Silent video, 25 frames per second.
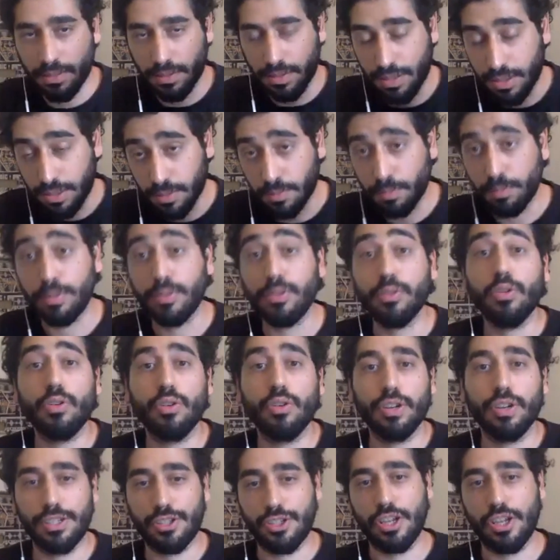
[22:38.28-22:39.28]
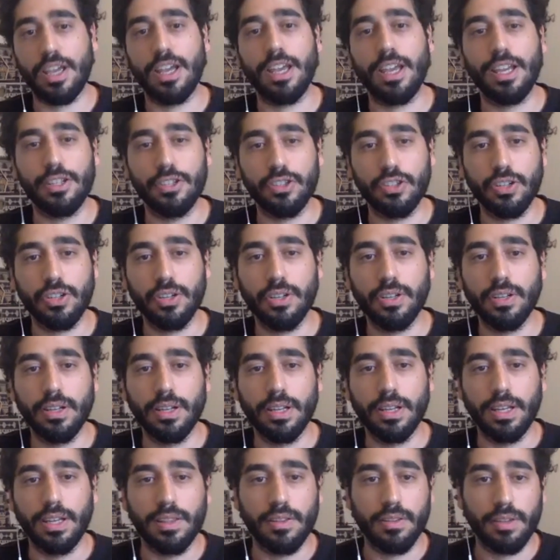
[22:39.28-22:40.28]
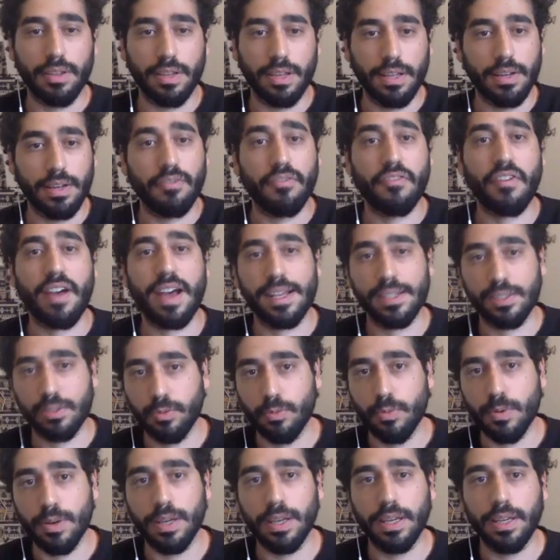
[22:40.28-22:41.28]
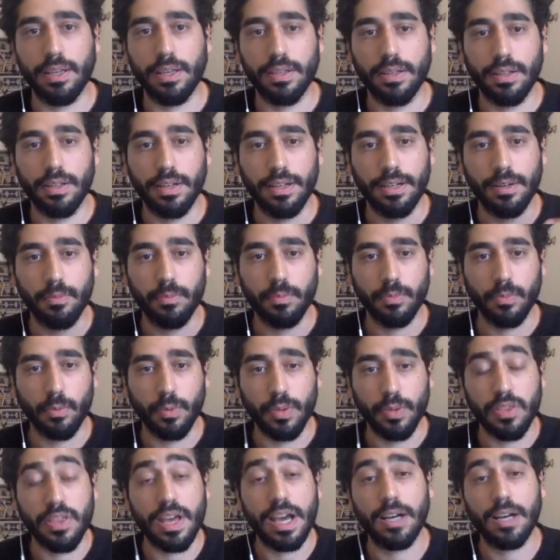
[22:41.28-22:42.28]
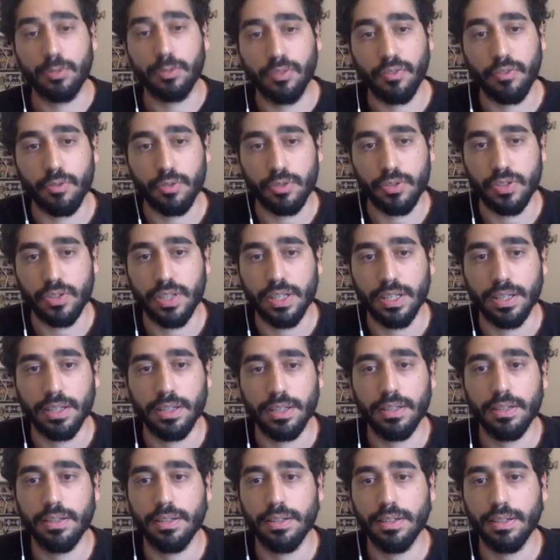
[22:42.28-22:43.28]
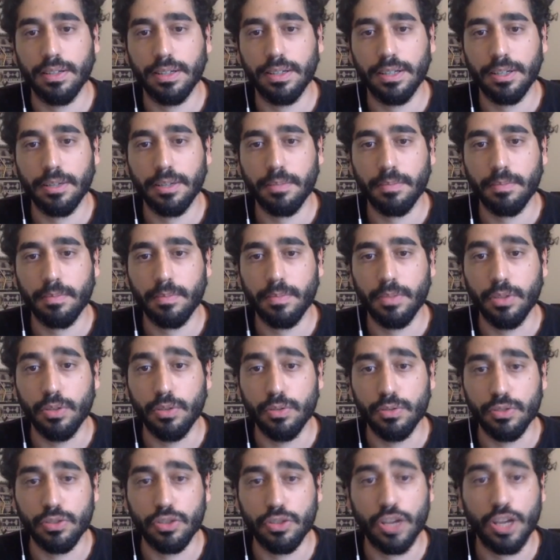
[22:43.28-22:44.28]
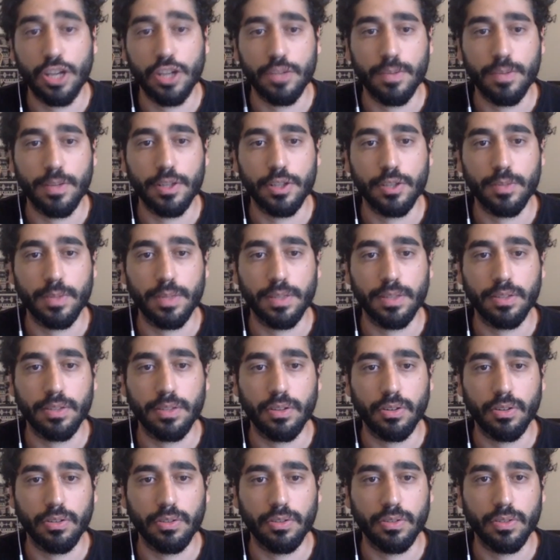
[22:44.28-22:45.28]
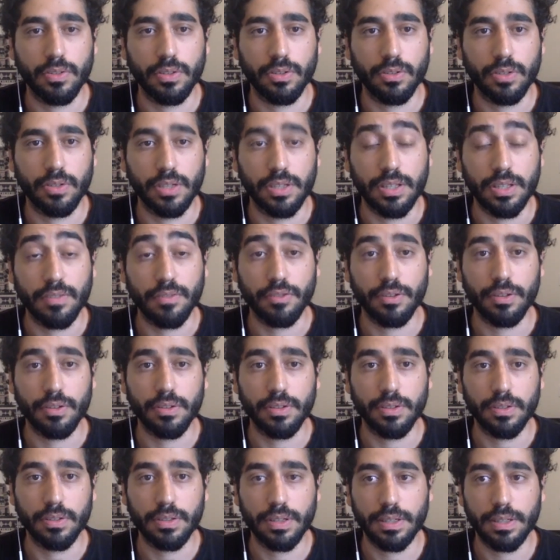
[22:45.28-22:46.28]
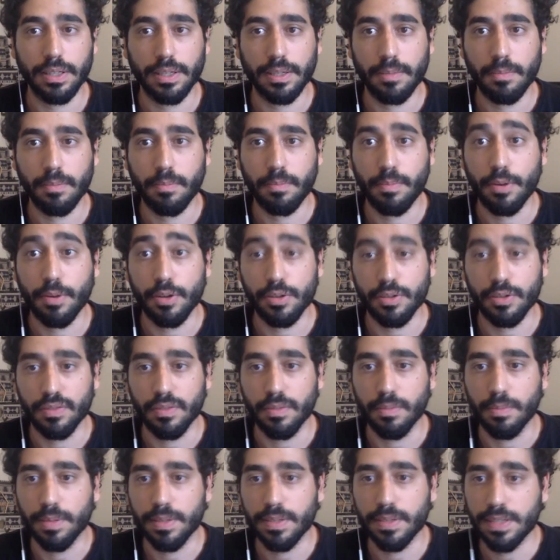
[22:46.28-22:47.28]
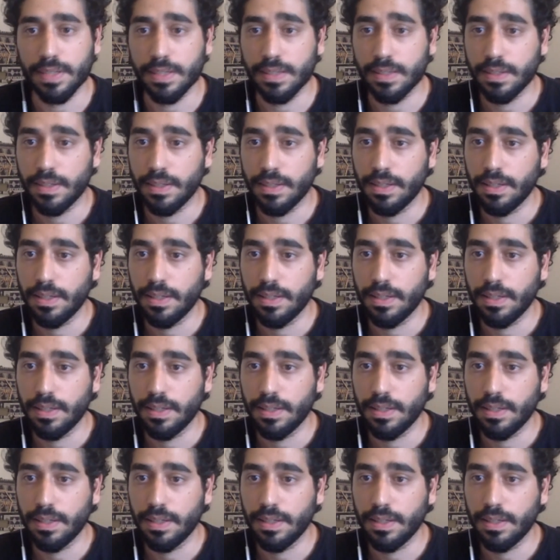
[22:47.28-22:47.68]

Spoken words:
deploy change in a fast way without forcing use change management on the different parts of the business.